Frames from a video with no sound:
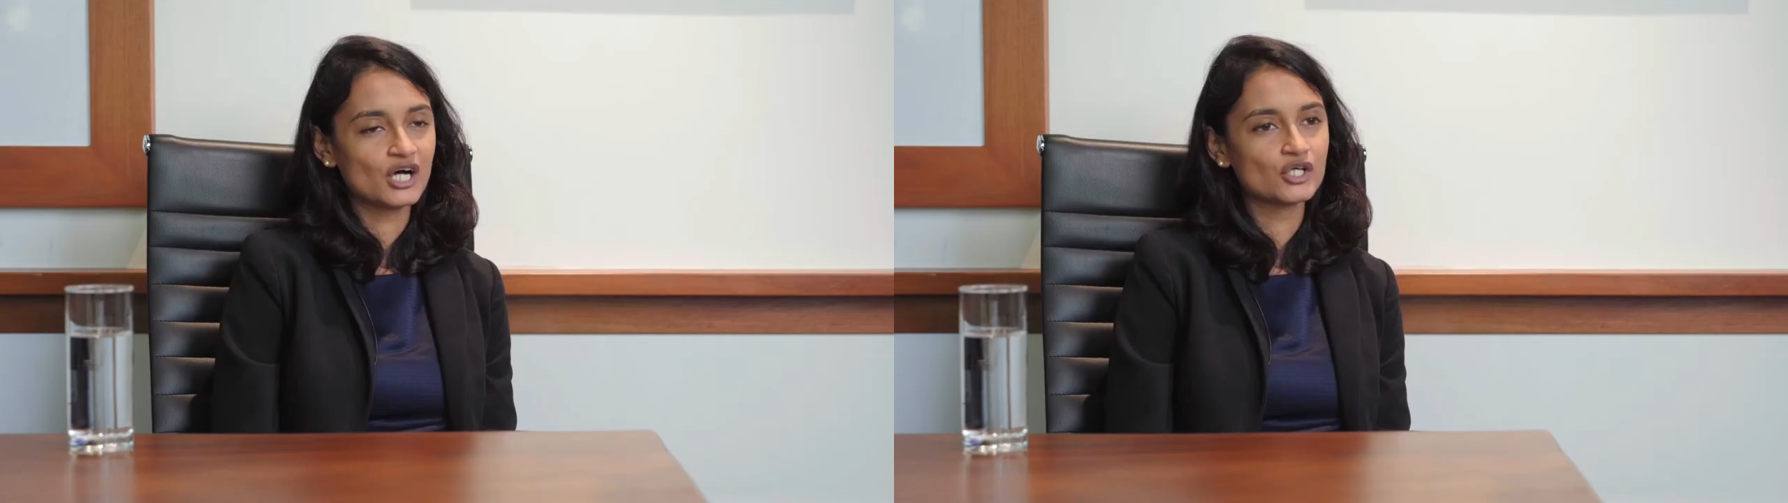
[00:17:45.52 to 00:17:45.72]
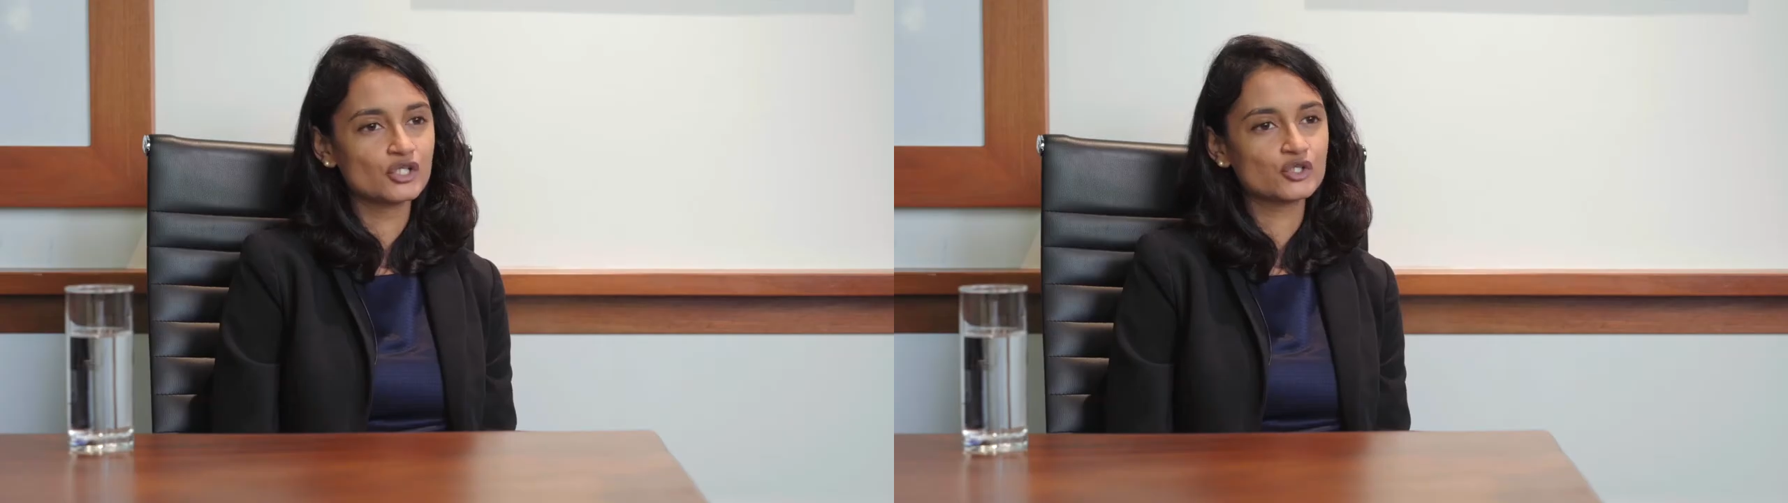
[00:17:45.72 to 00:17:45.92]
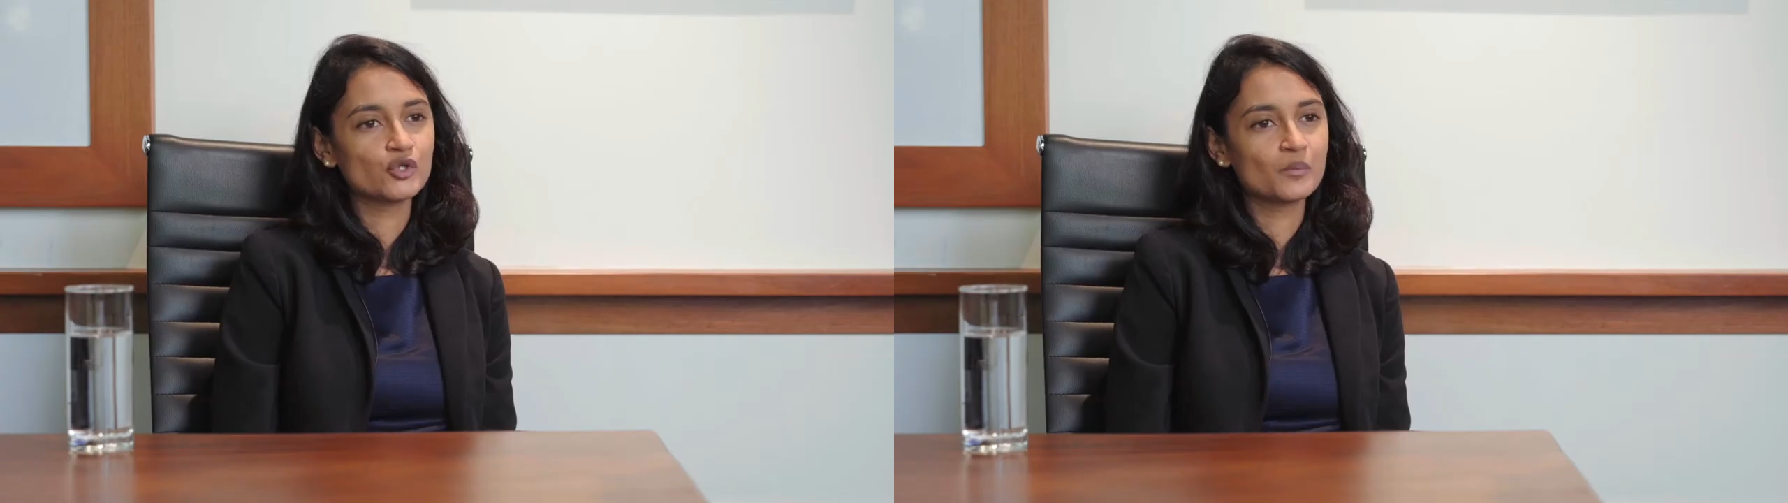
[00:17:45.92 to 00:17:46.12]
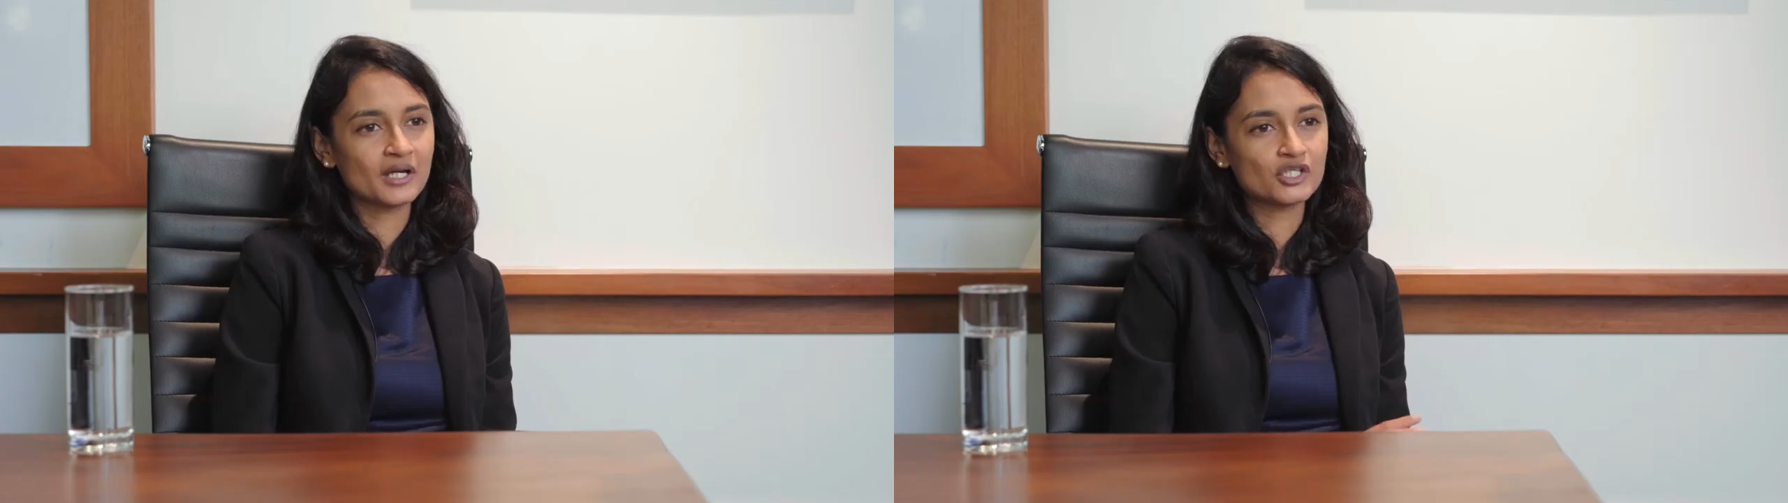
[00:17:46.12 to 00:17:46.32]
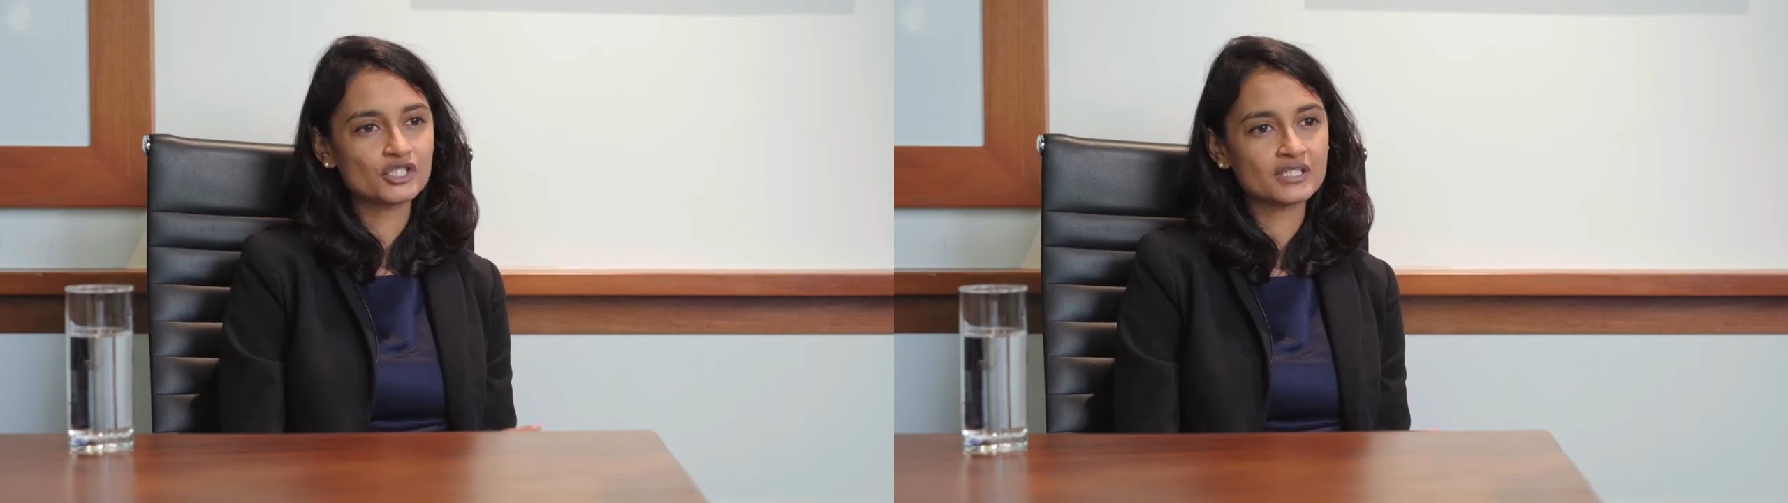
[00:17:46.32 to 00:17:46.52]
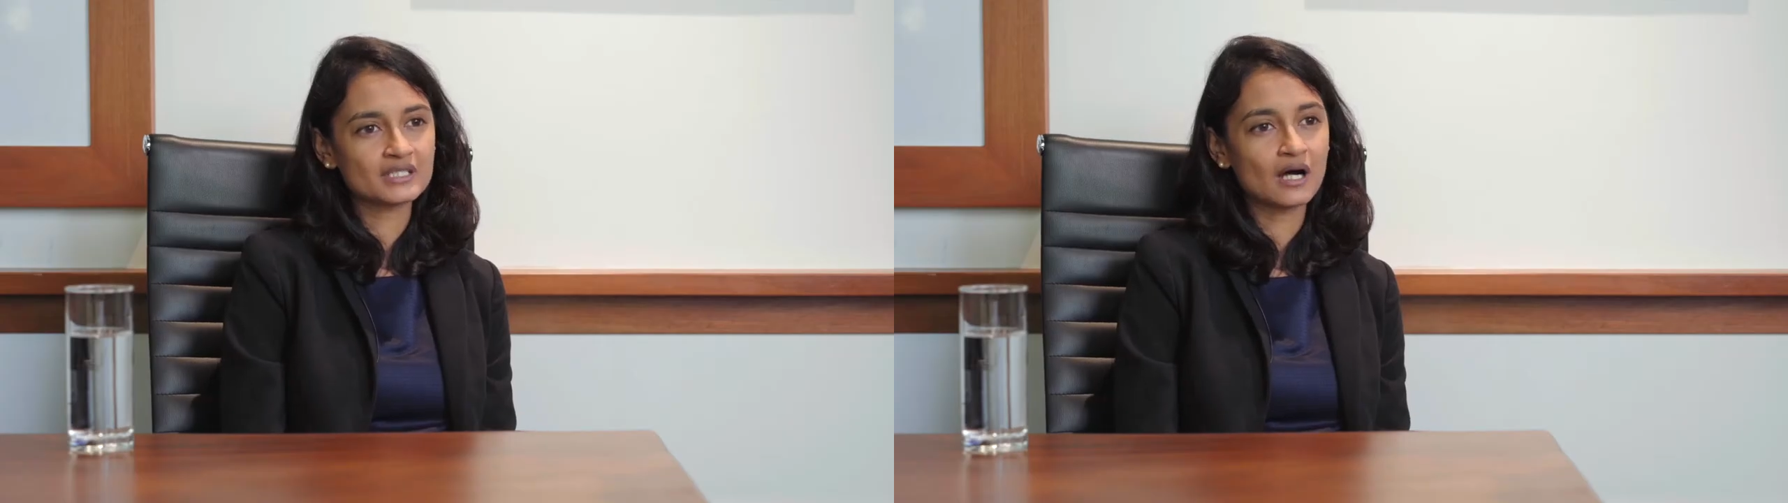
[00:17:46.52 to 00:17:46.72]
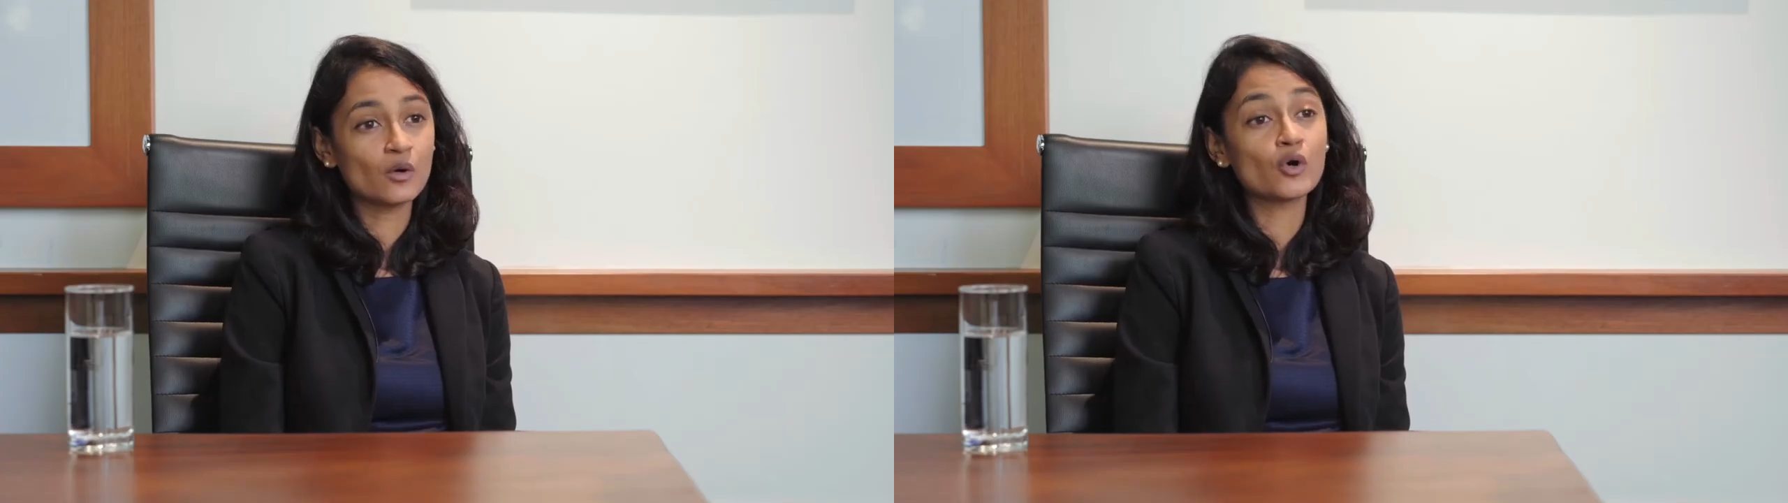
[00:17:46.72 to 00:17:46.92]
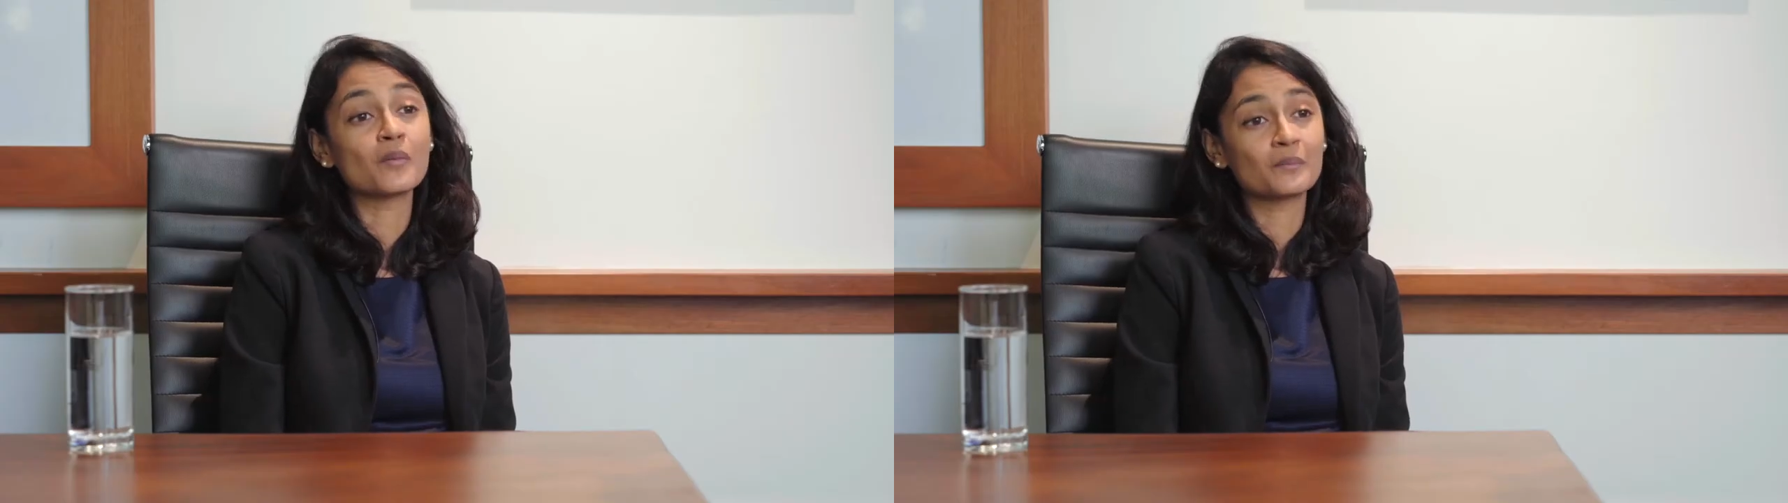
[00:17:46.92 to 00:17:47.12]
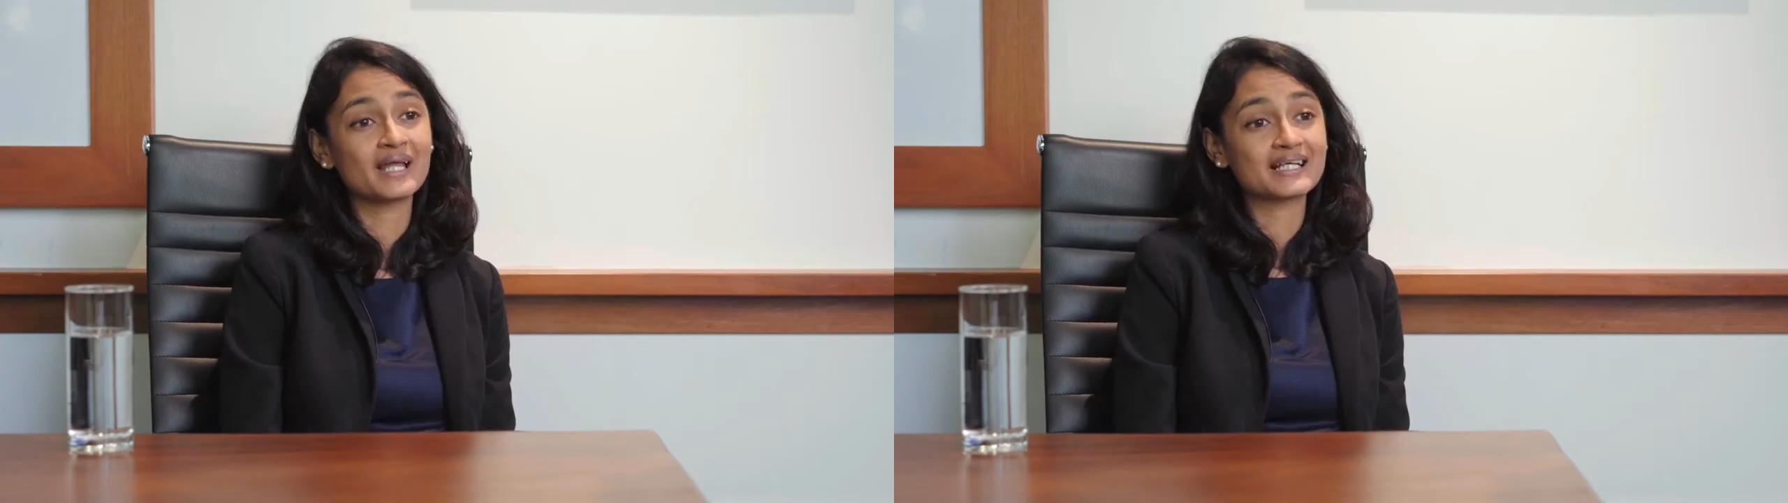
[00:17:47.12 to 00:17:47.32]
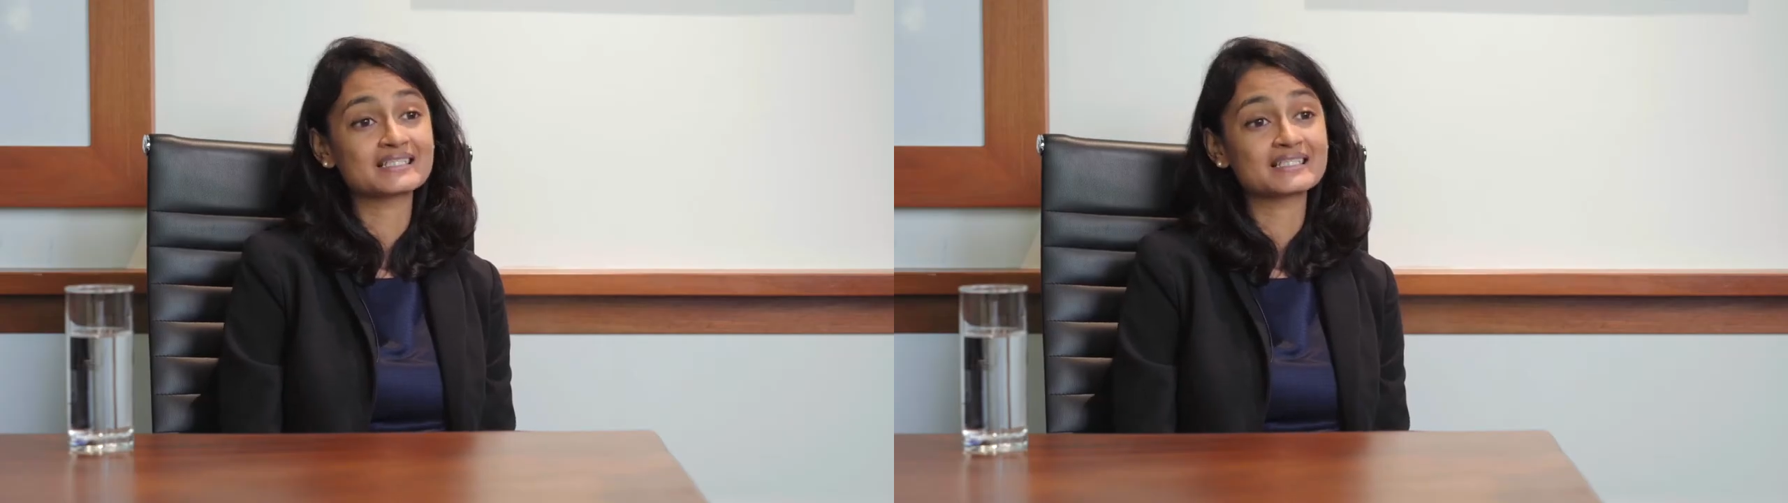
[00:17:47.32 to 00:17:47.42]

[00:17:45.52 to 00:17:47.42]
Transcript: So, you mentioned how complex